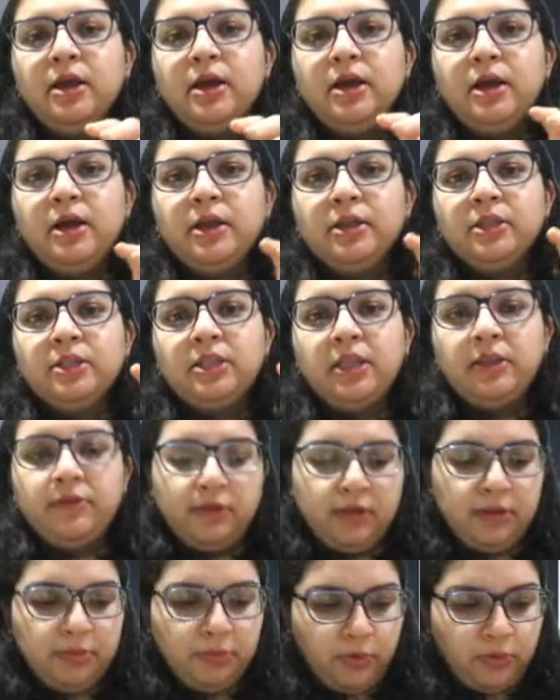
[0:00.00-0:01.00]
Uh, they
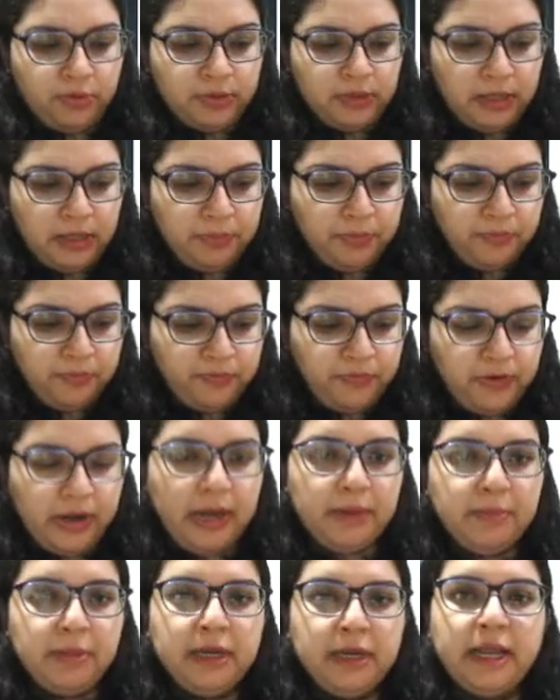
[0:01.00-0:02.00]
will mostly
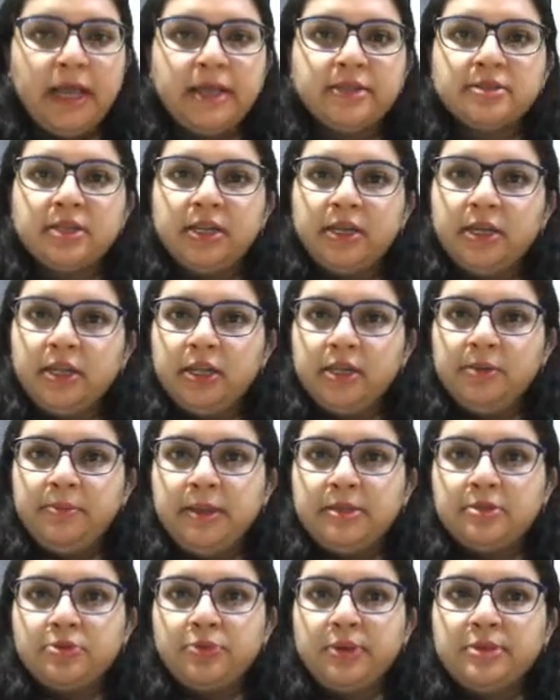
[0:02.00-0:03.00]
frame it as clinical
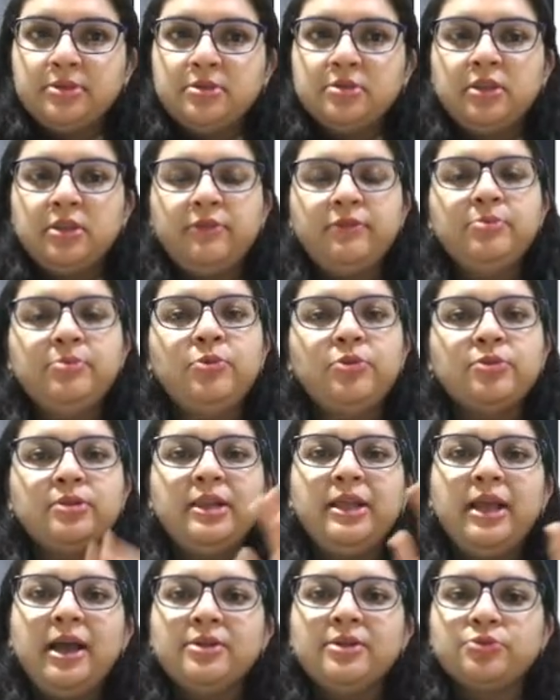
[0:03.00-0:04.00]
based questions. They will
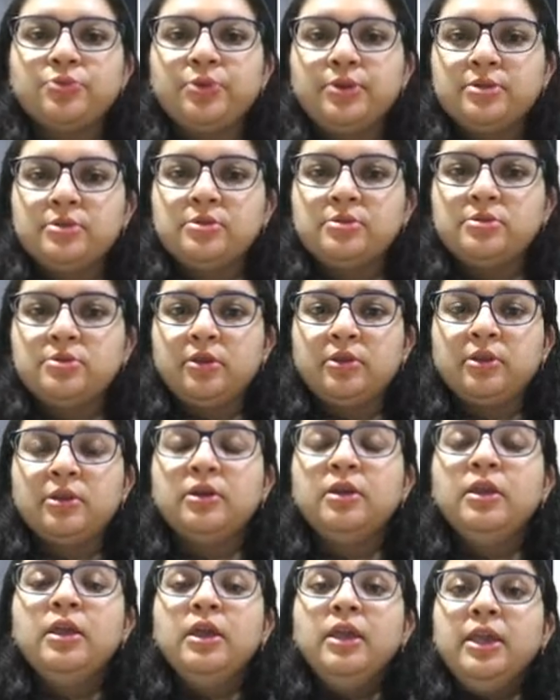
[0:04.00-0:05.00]
mostly ask questions on
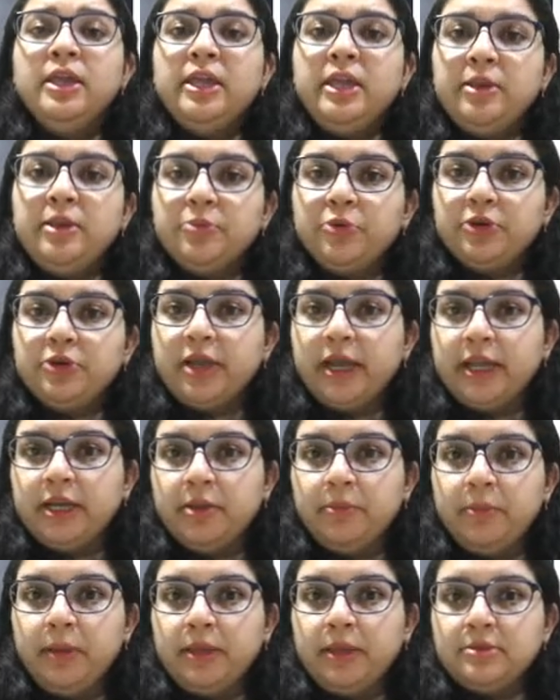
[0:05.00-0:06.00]
the
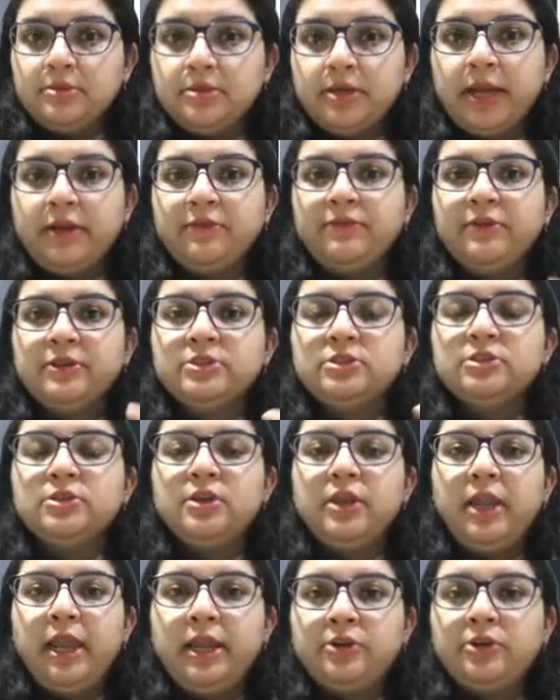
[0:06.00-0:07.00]
hemodynamics, right? Which
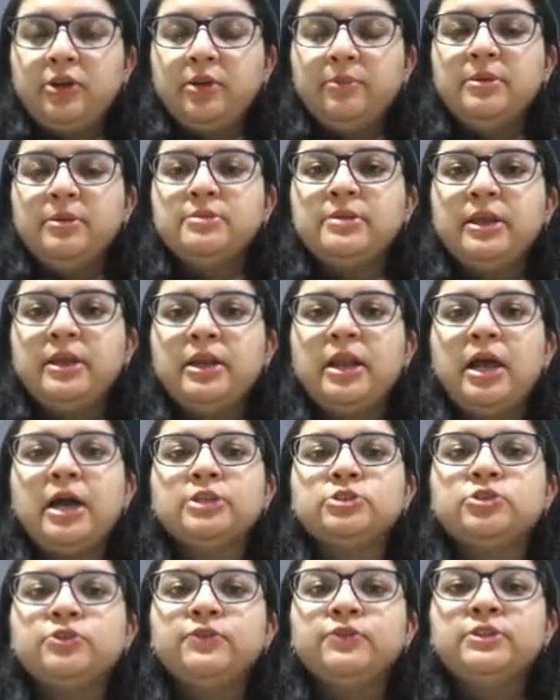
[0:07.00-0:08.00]
atrium is
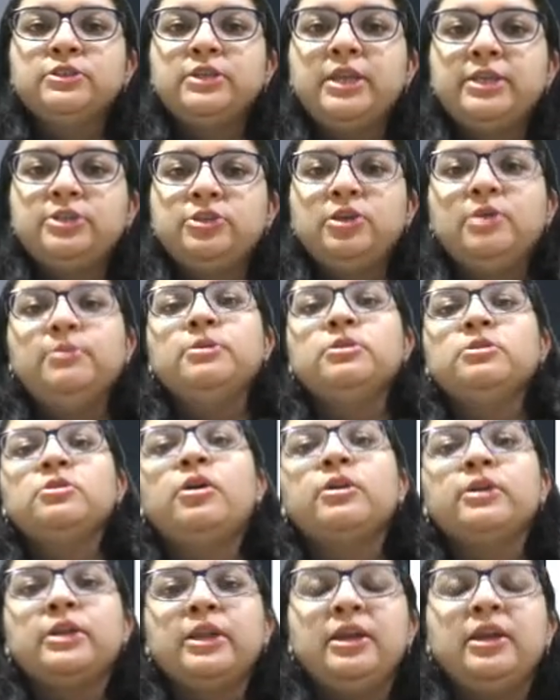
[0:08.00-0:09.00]
enlarged or which atrium is
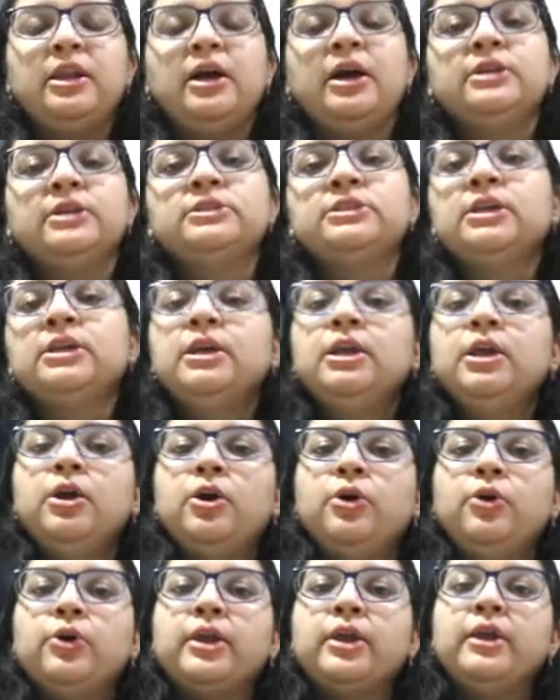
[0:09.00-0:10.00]
not enlarged.
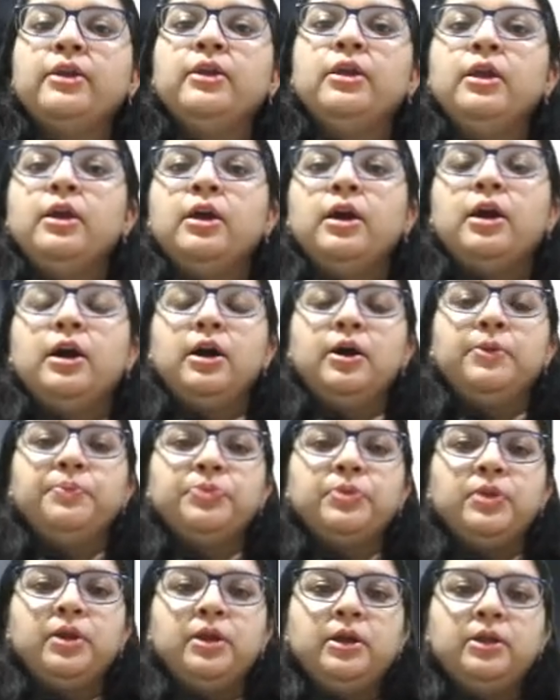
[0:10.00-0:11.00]
Okay,
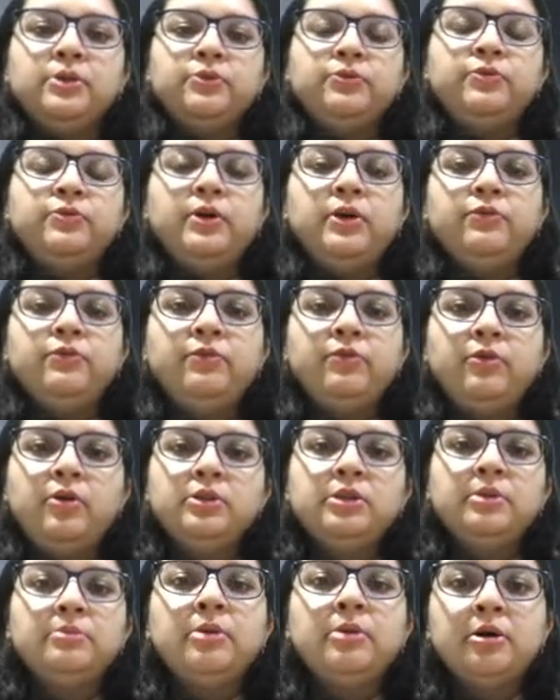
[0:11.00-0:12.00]
um, uh,
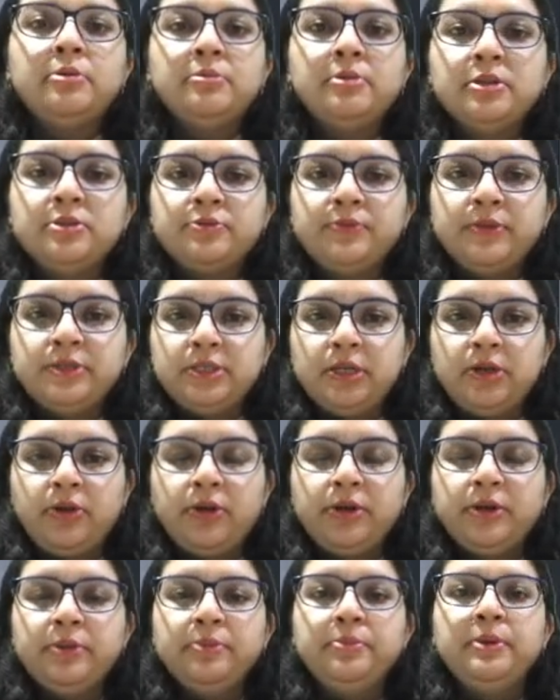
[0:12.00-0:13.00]
uh, the murmurs which are
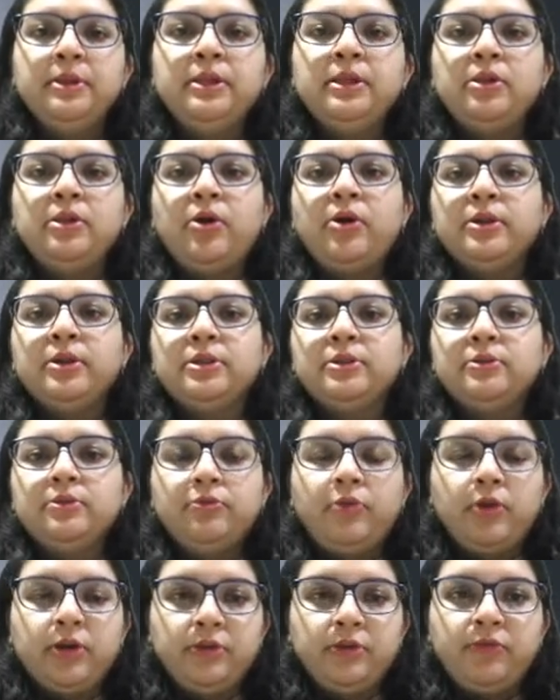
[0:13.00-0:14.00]
audible, or
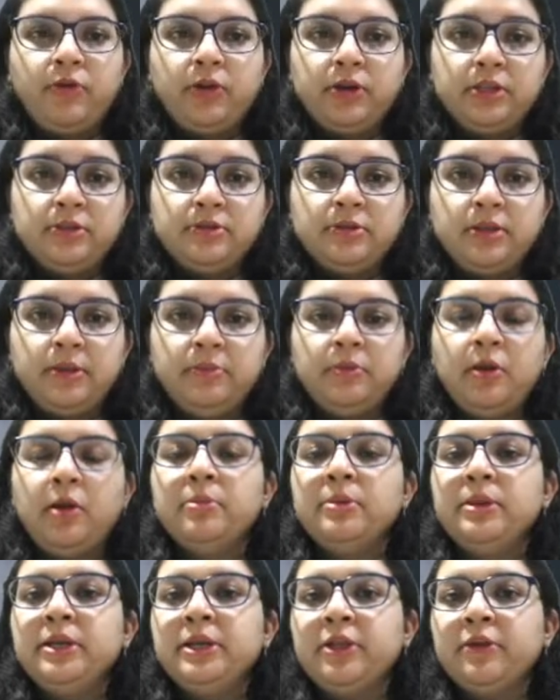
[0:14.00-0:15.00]
what what is the
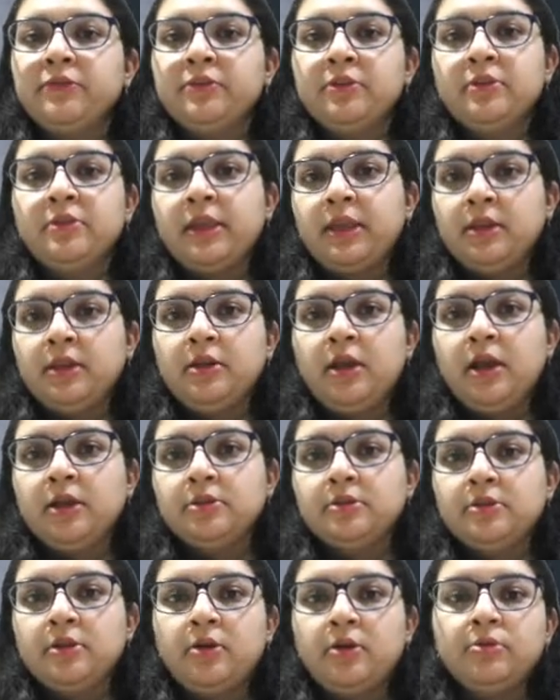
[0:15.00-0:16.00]
abnormality of the second
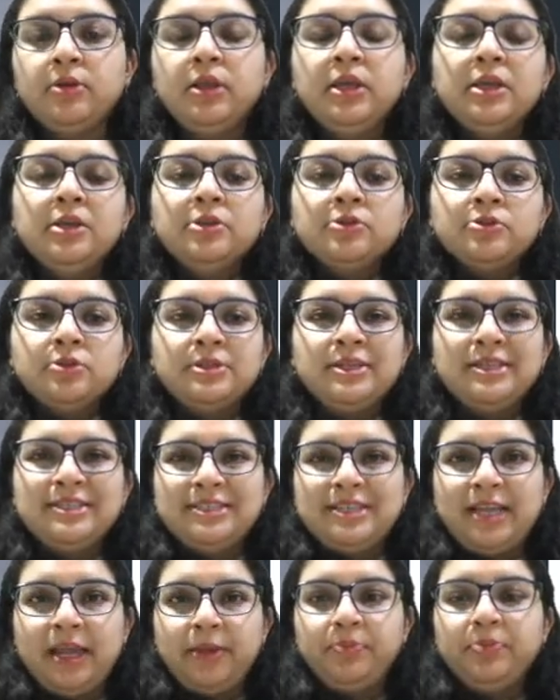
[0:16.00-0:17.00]
heart sound. So
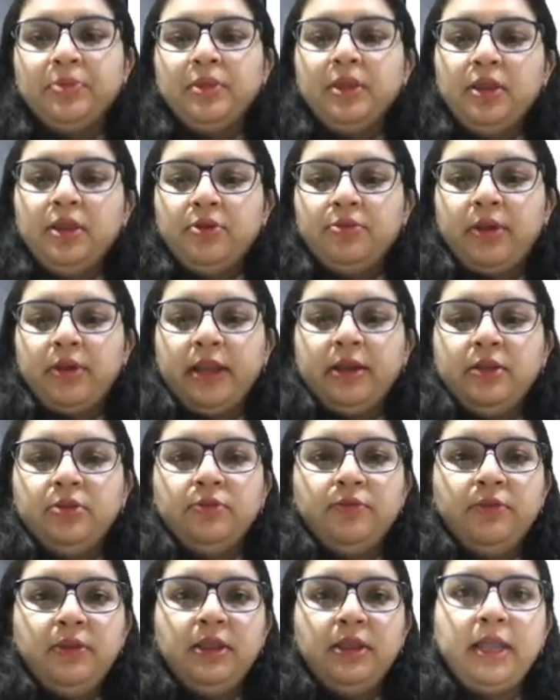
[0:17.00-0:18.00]
this type, right?
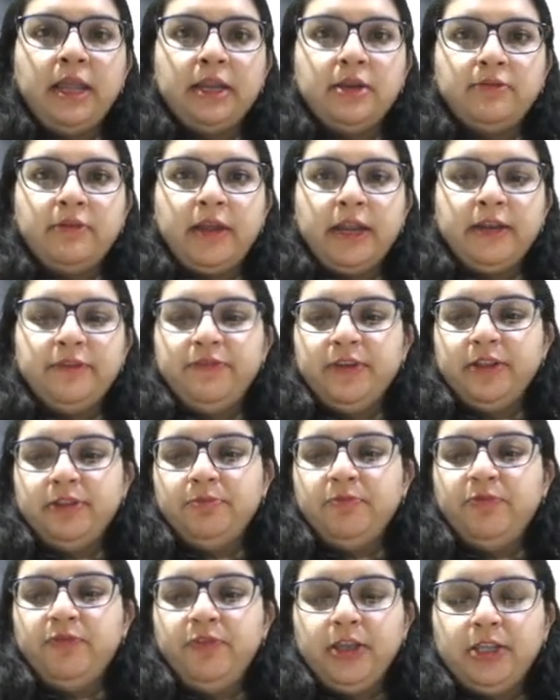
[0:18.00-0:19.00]
So we get a wide
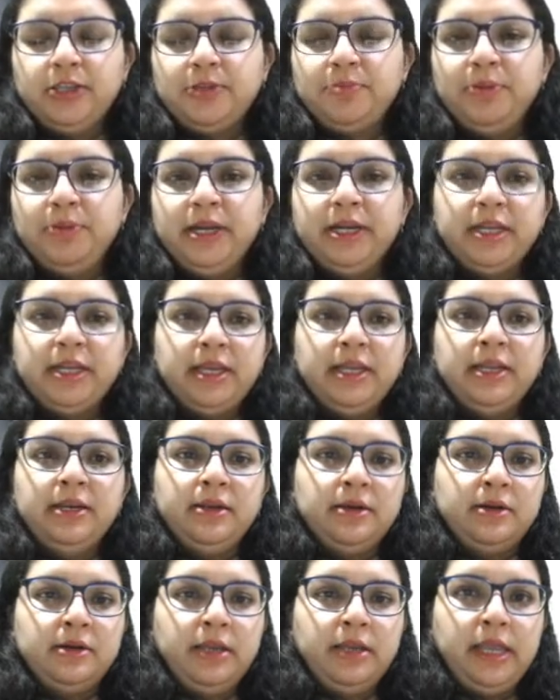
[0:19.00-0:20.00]
fixed split in
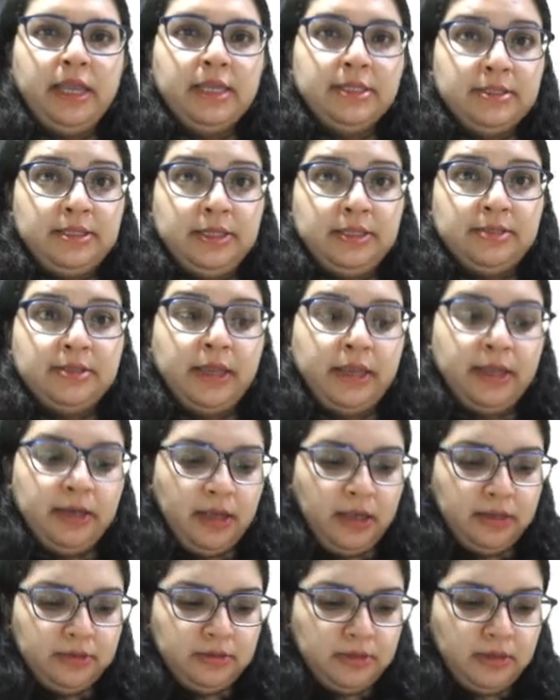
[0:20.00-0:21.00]
uh, A S D, second
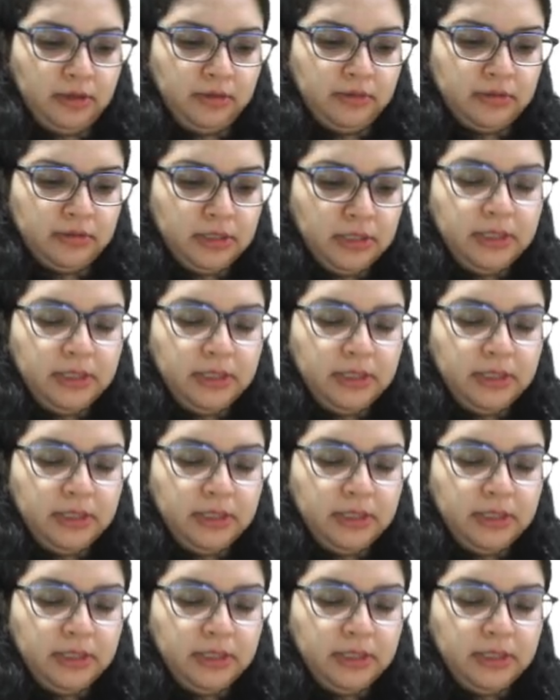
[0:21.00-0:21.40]
heart sound.